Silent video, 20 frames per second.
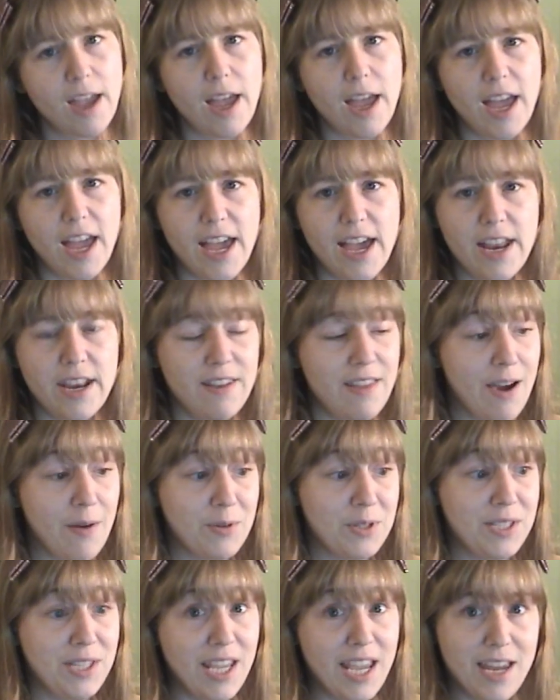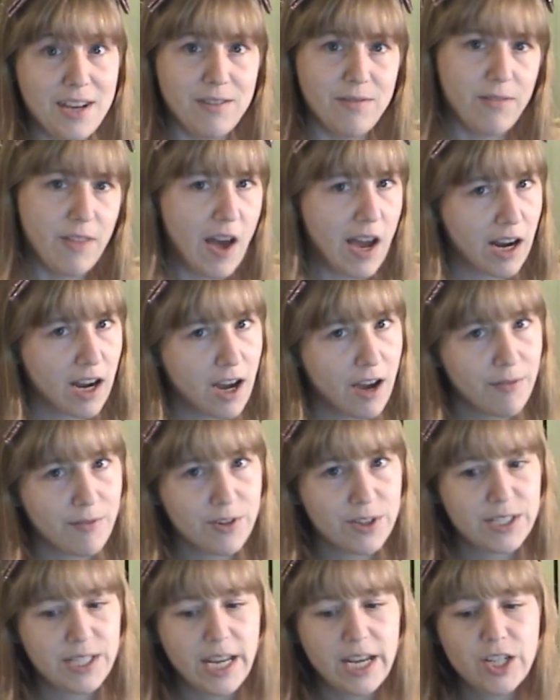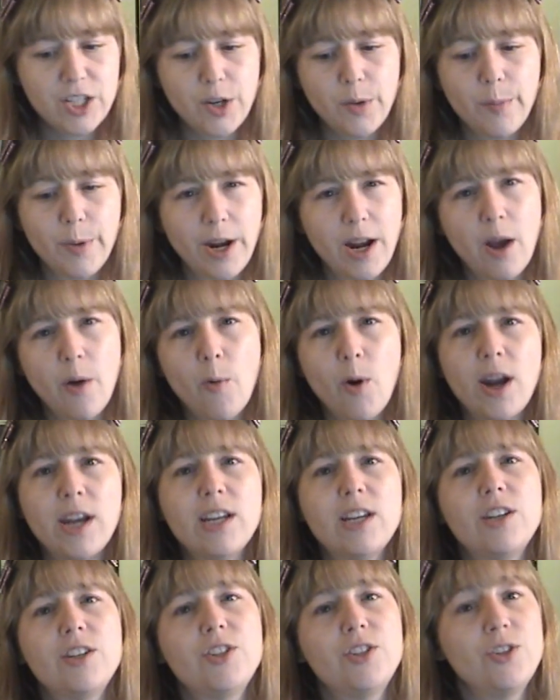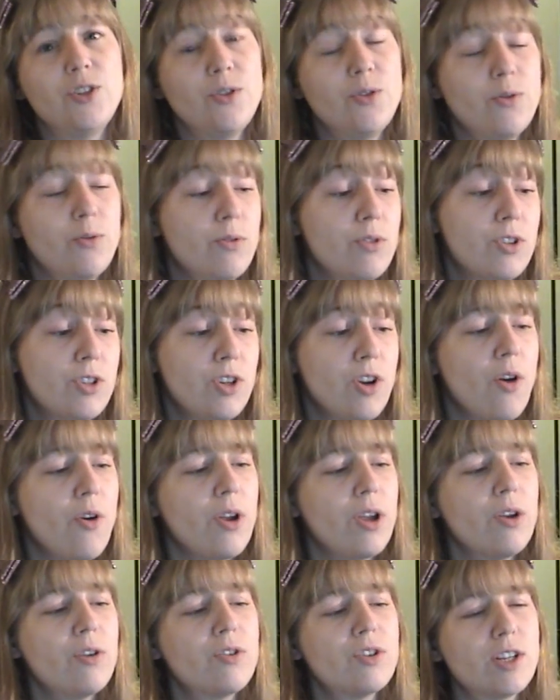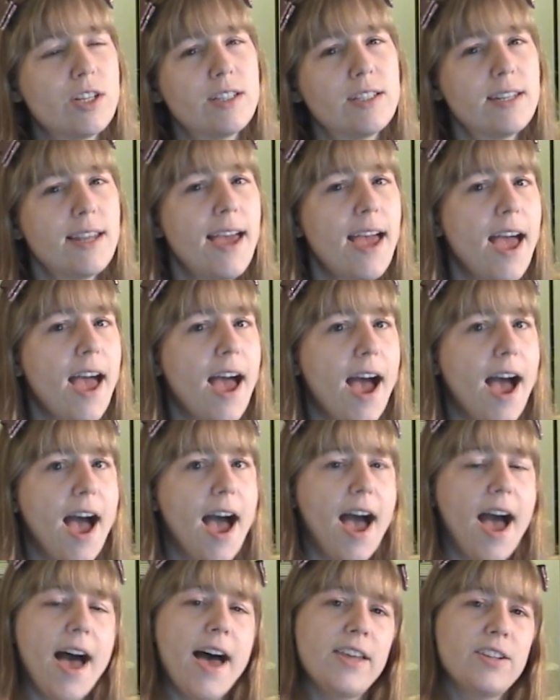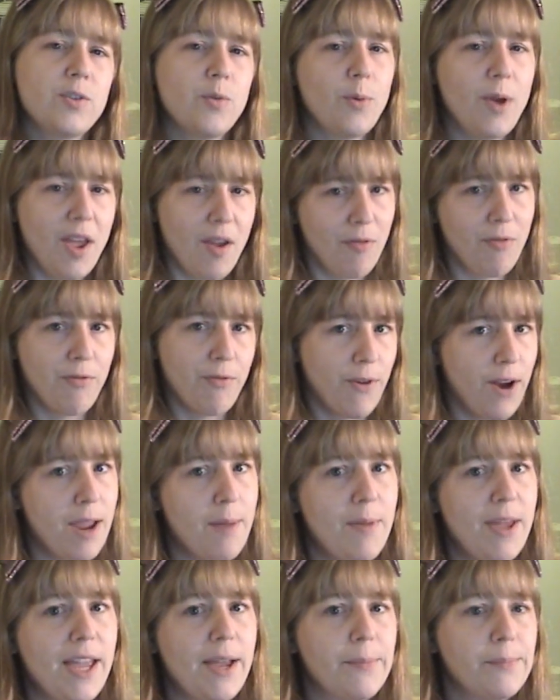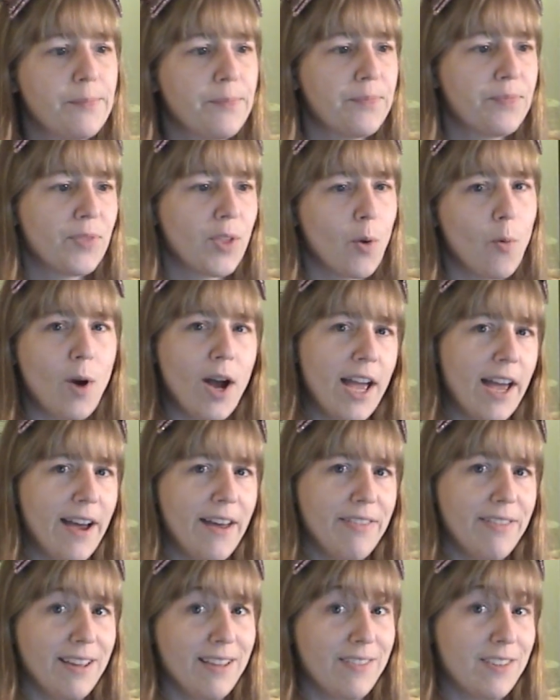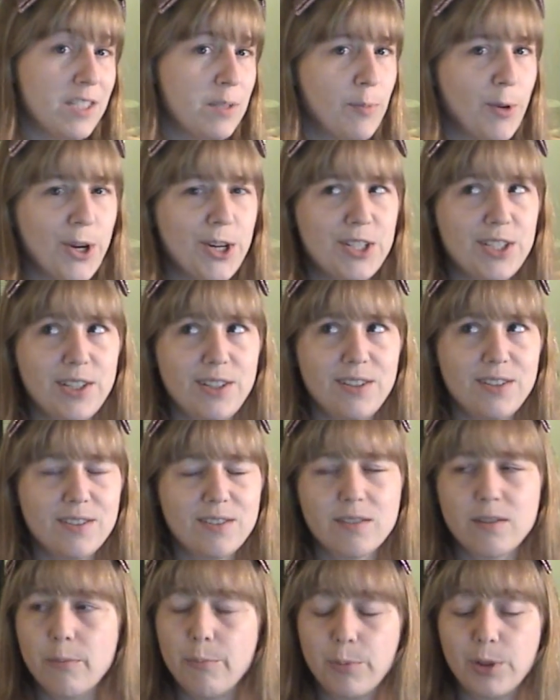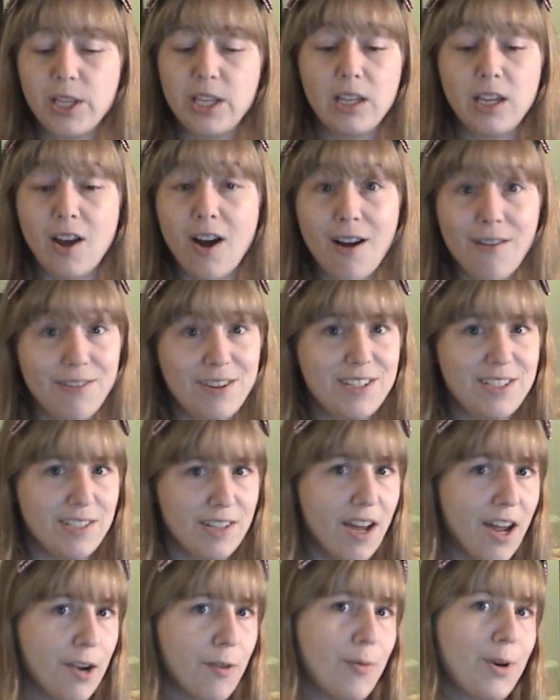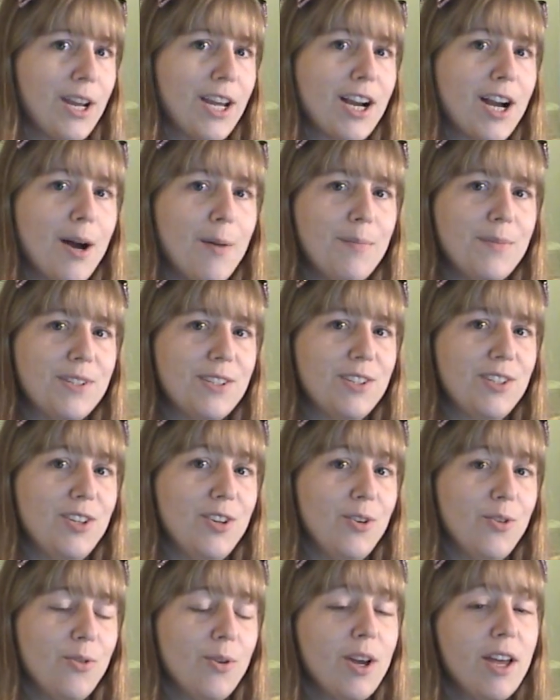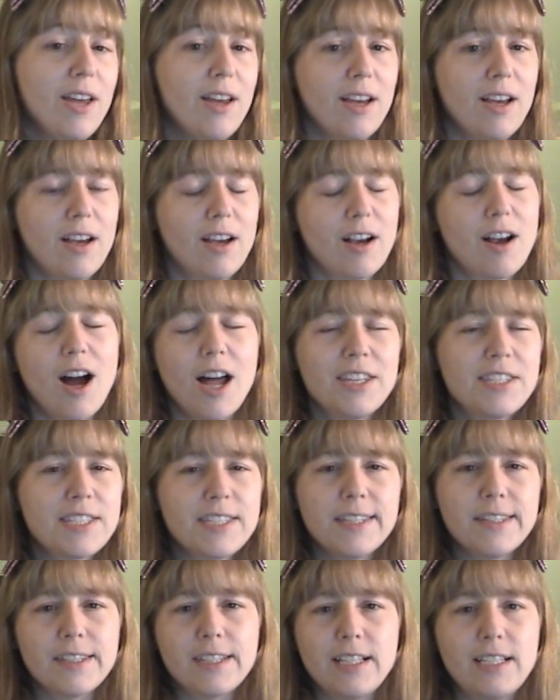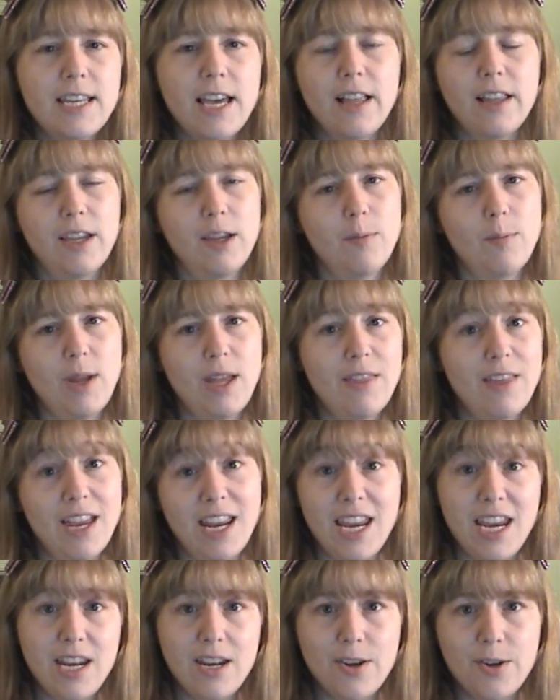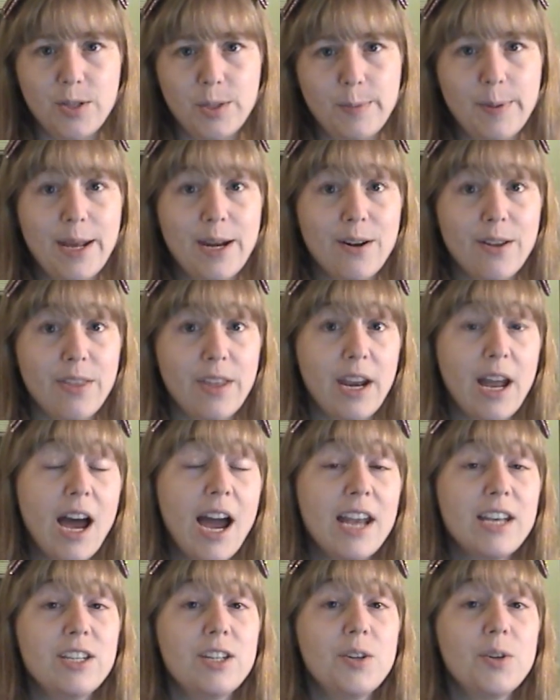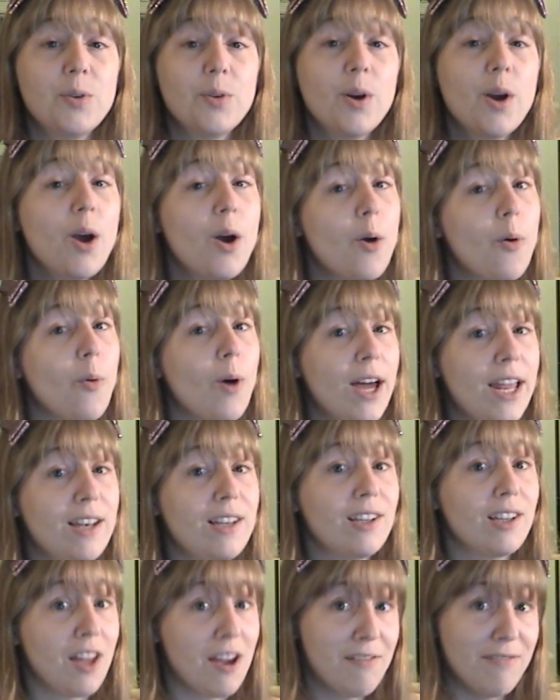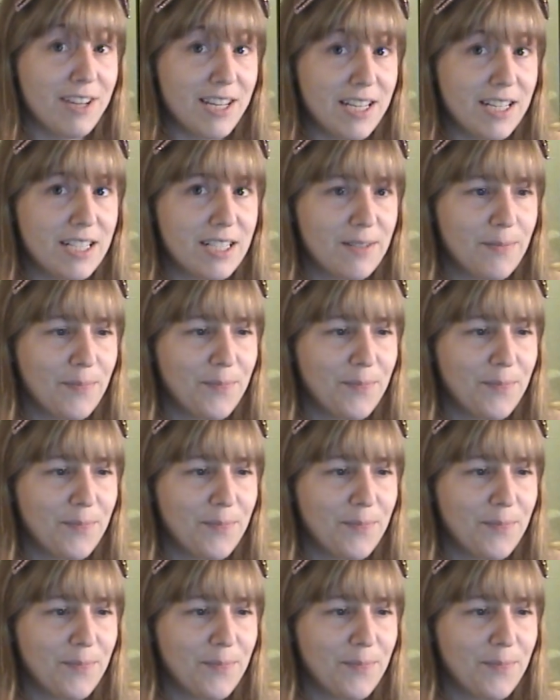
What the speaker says: And that was the end of that conversation. But I wanted to show you just as a way of framing why I think this person is completely off his nut when it comes to constantly telling me that he knows better than I do what love is.